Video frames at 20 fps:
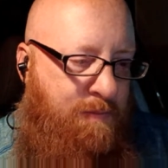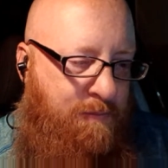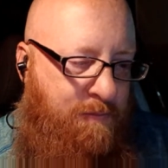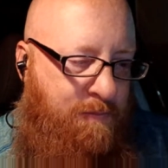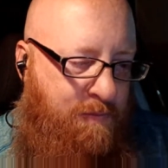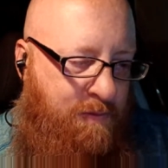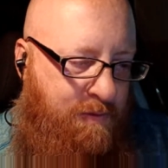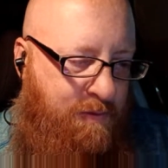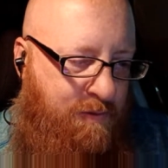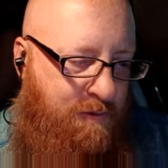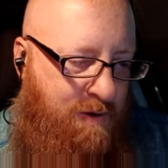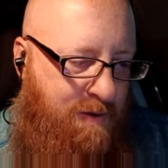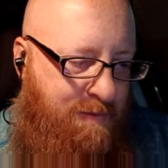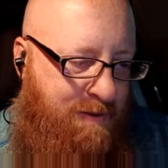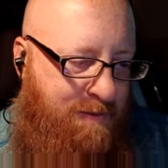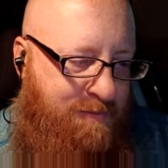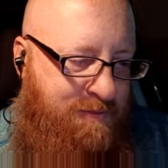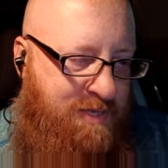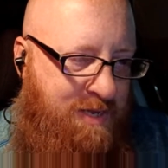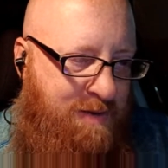well,
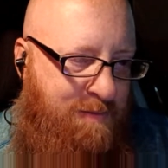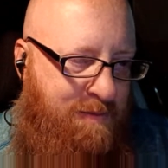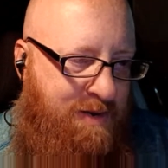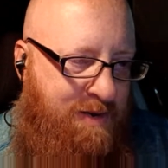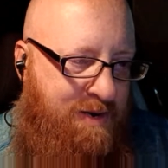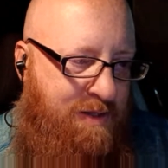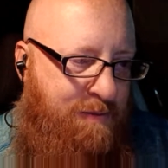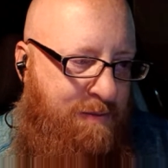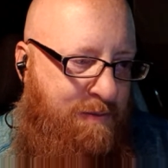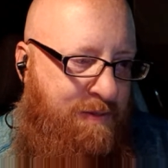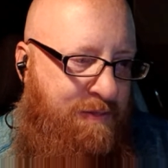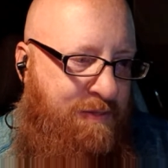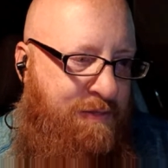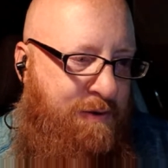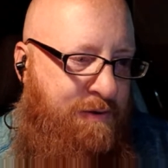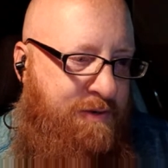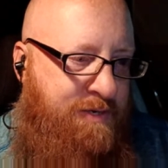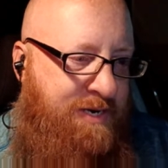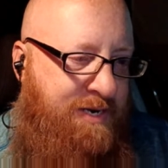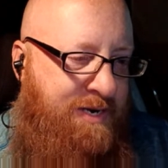Grubhub sent me another one,
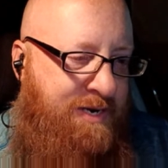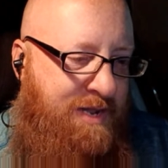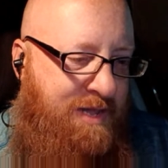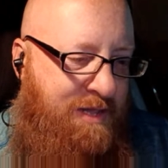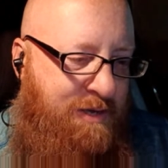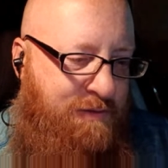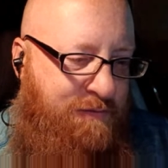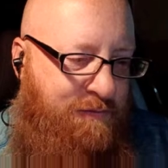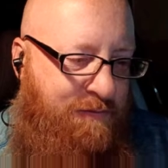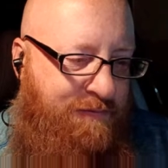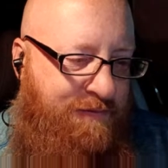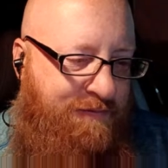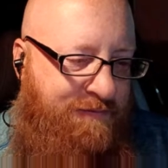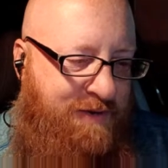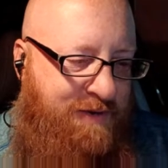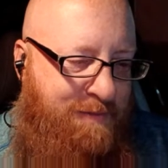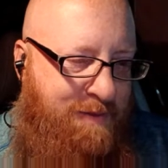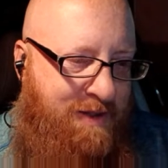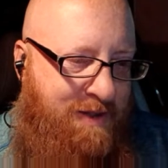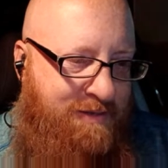$13 for
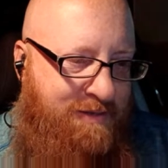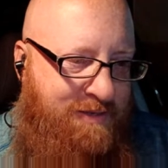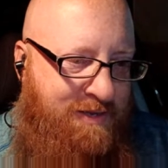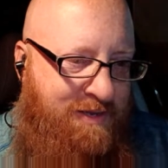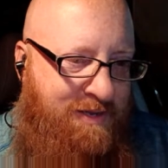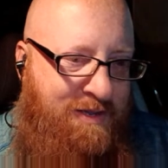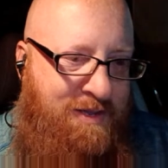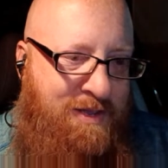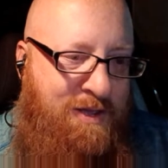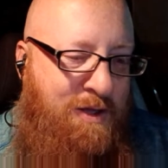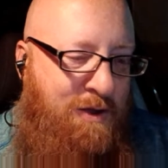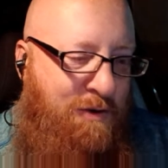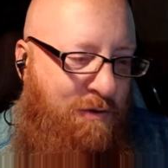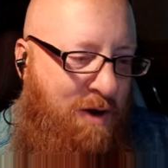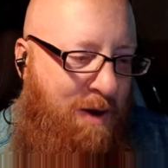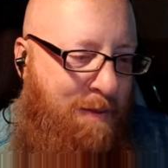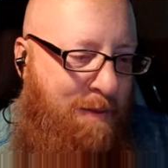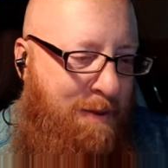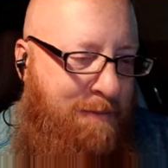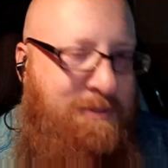15 months.
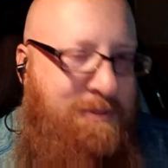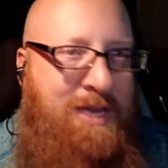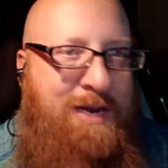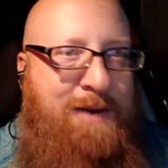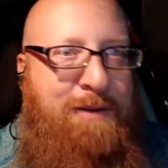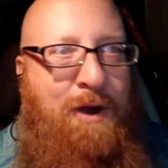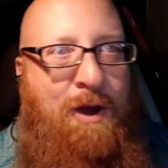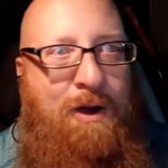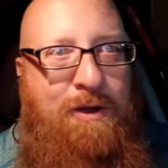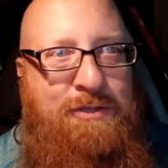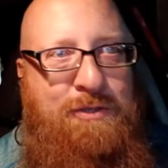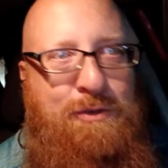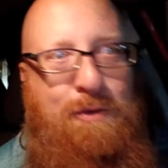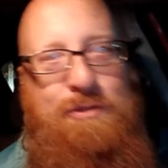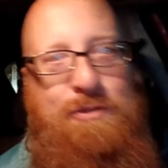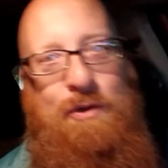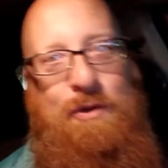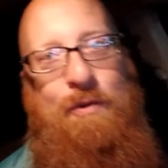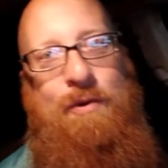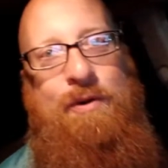Grubhub sending all
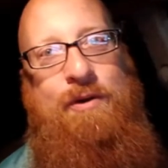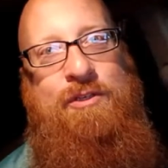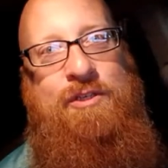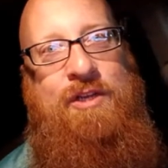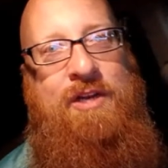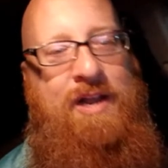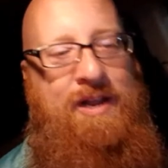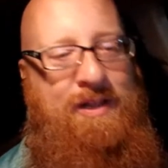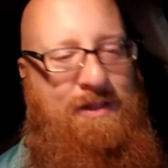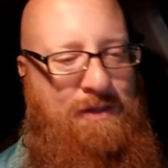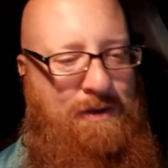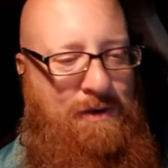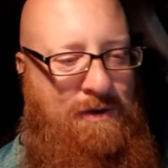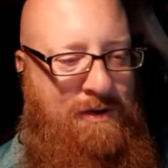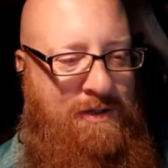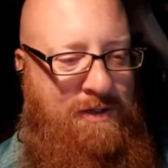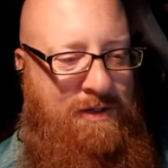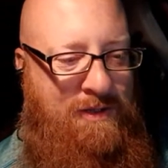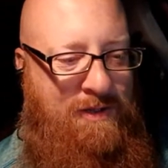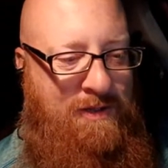sorts of orders tonight.
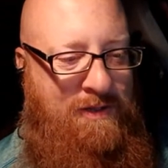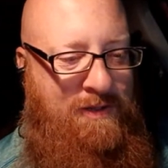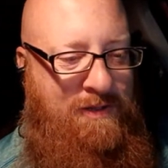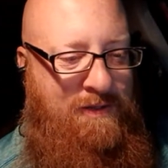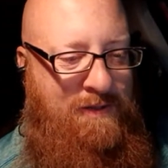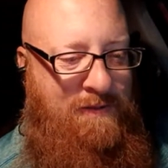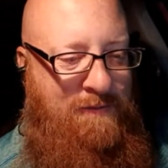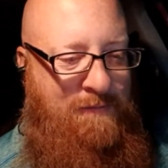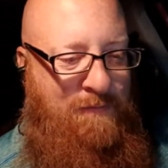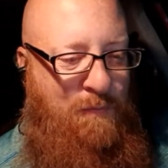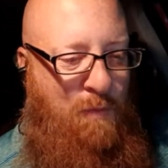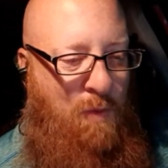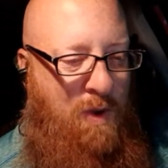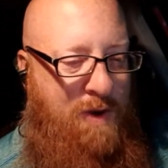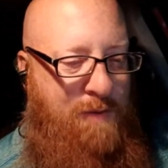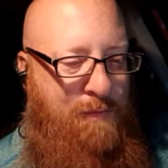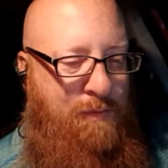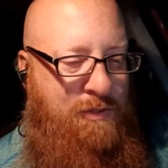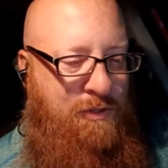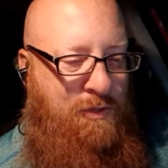
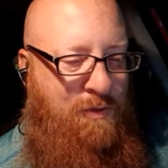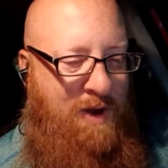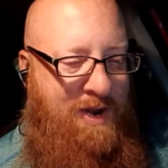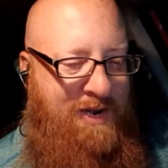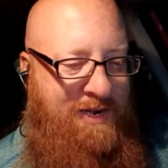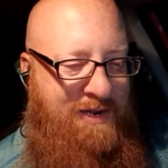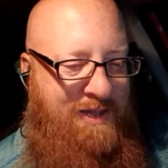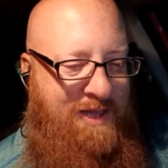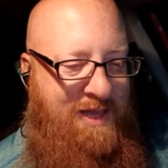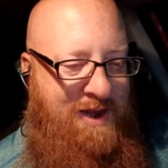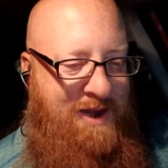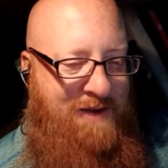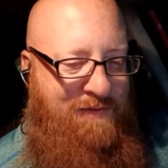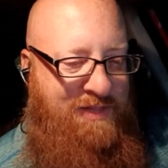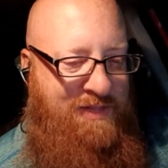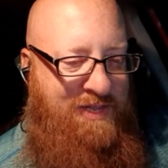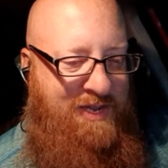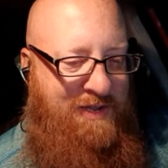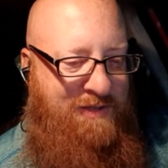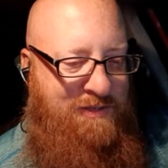One was great, and
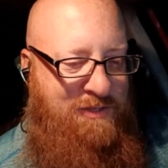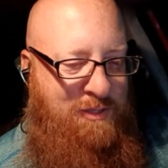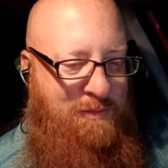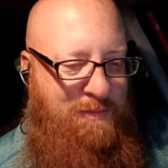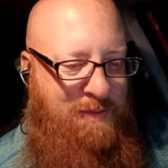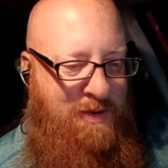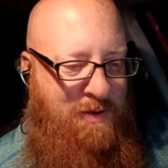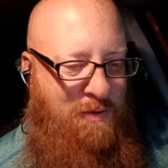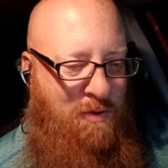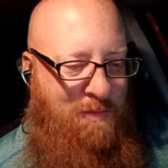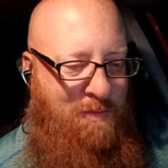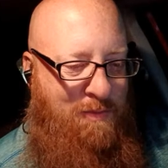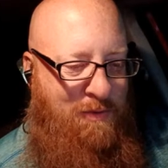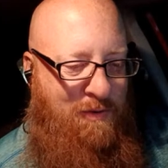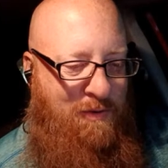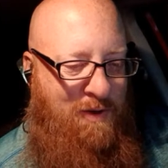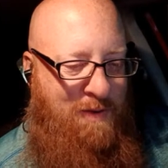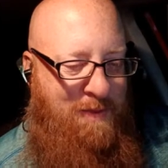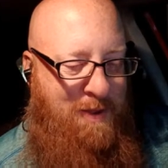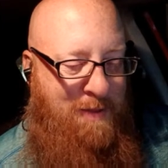everything else has been normal
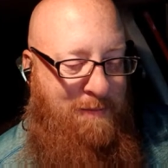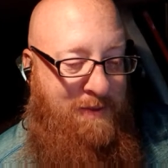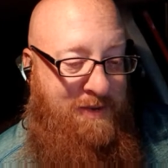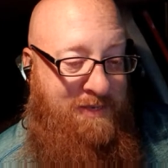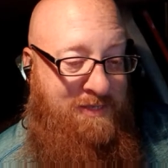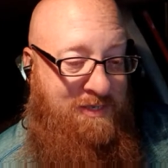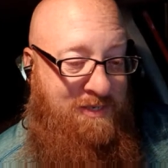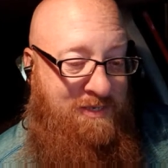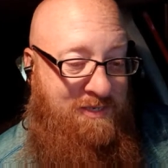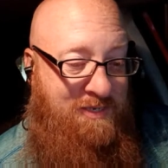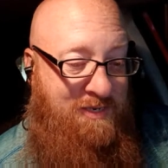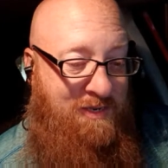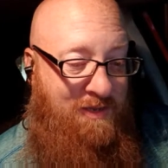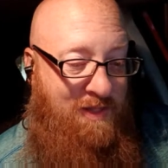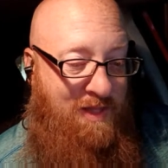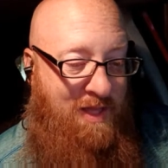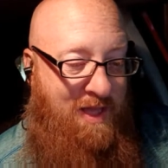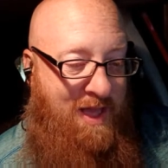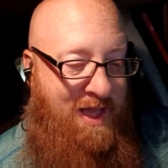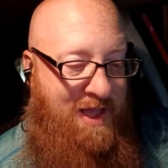Grubhub, but it's
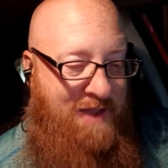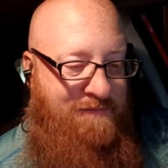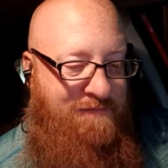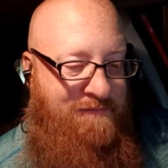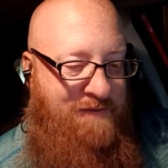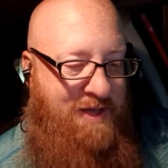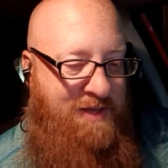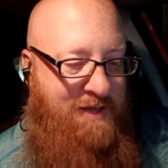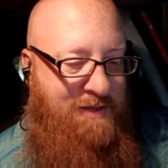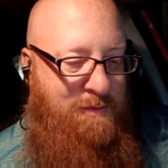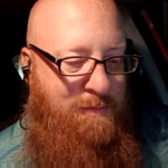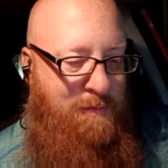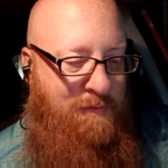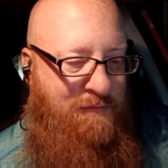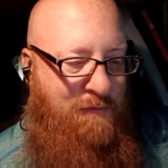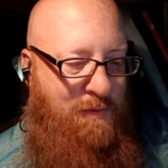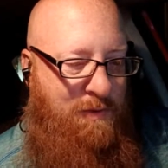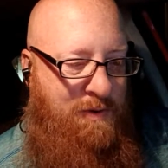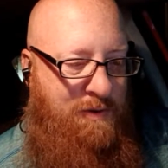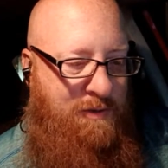still a high volume
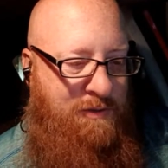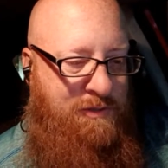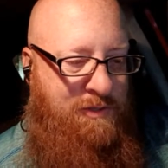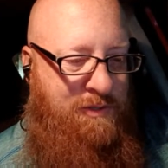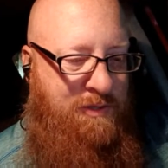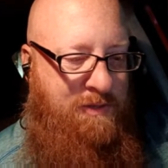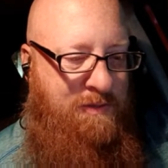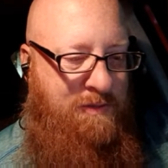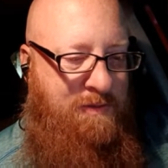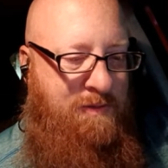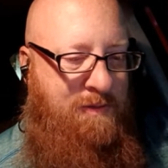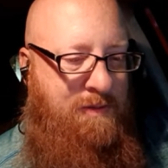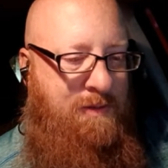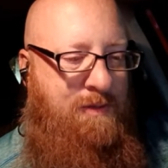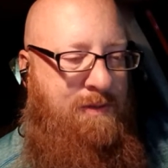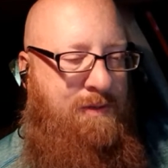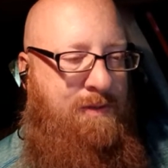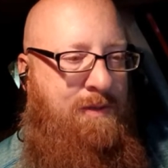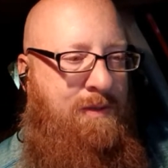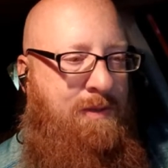of orders.
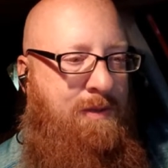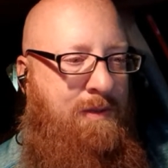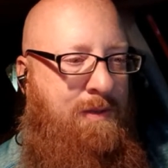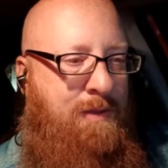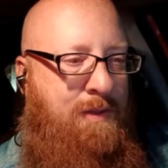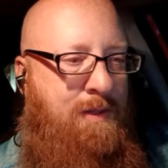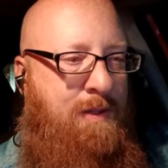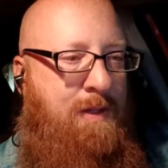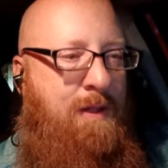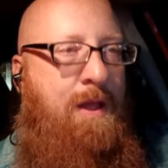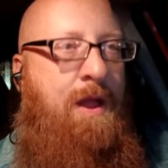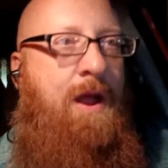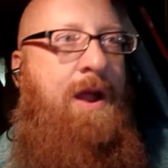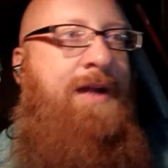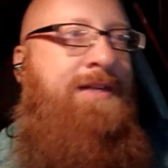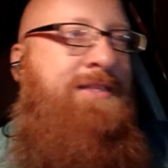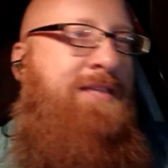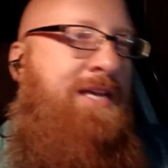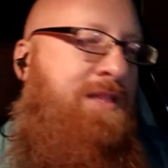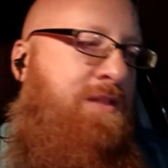All right,
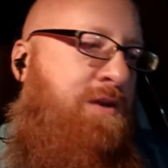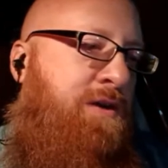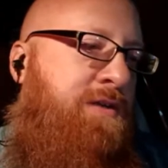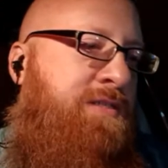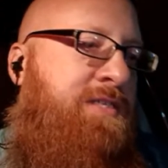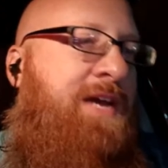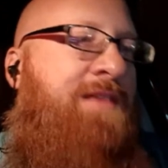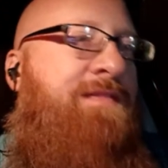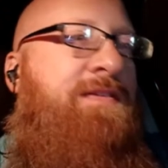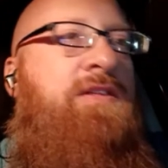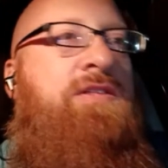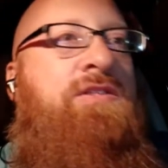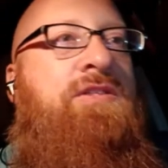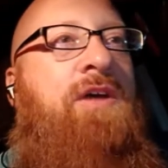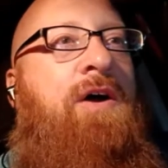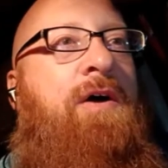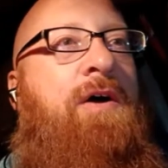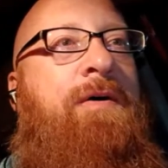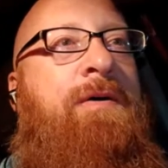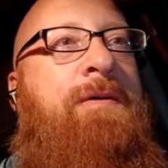it's 8:37,
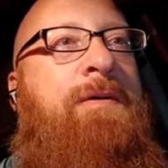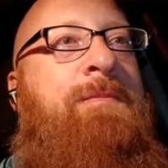so